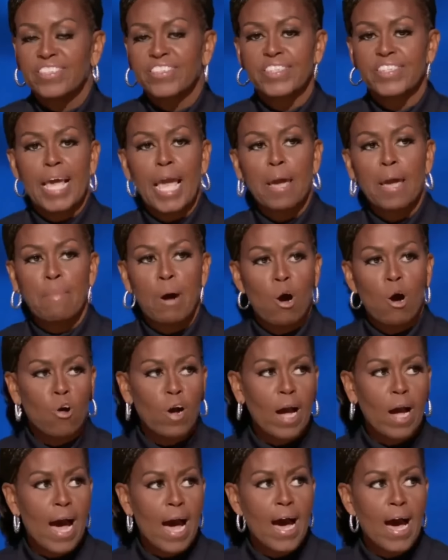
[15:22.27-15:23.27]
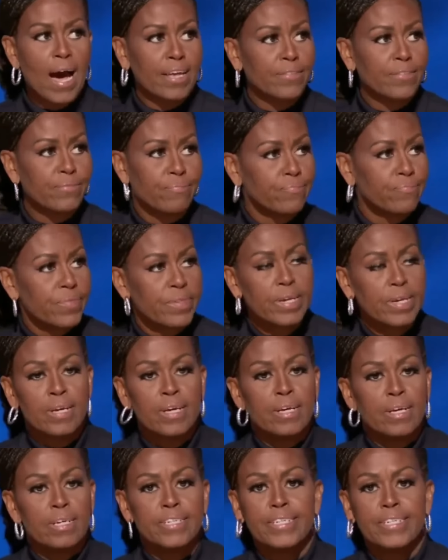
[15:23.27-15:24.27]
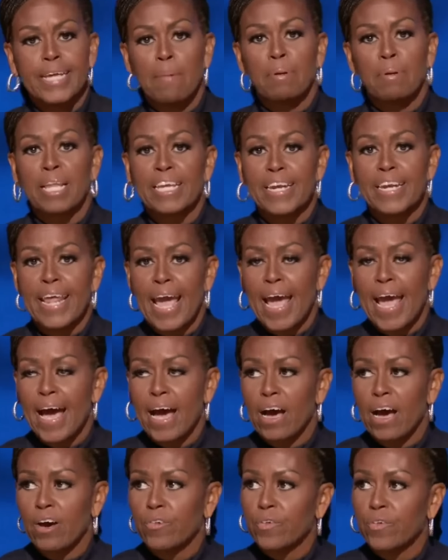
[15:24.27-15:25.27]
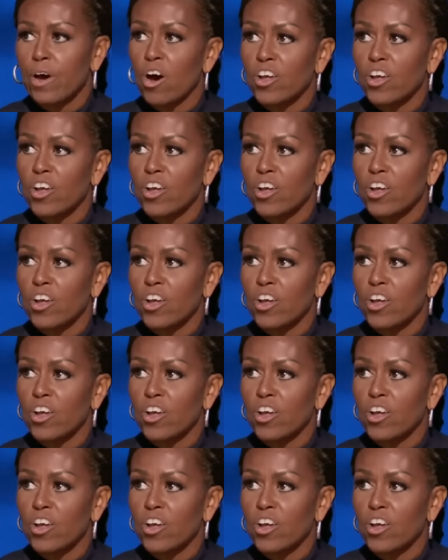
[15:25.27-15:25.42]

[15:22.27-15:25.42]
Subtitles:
His same old con. Doubling down